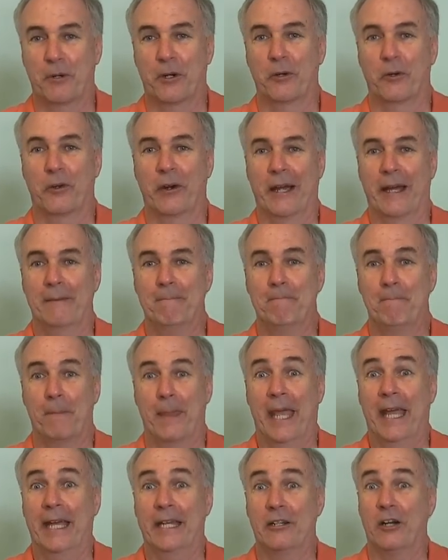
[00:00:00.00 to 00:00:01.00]
program
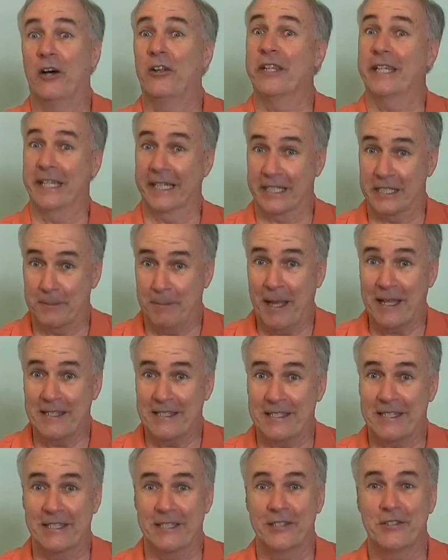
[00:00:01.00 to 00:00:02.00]
and all the
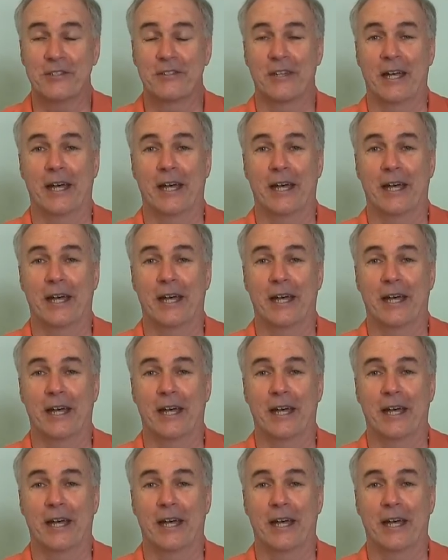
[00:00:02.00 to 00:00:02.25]
expenses,